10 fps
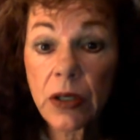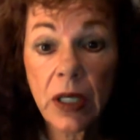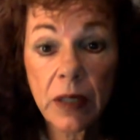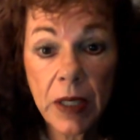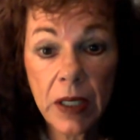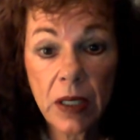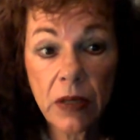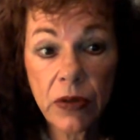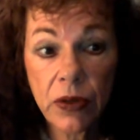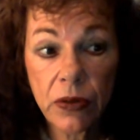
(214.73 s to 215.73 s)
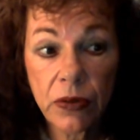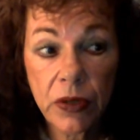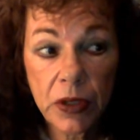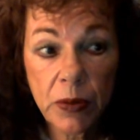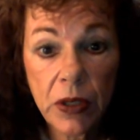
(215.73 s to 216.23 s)
like many of you have
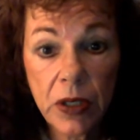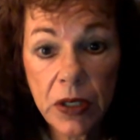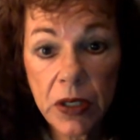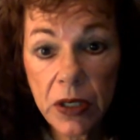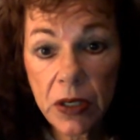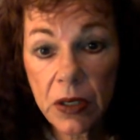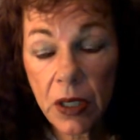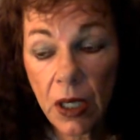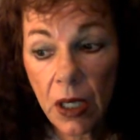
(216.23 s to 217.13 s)
experienced this,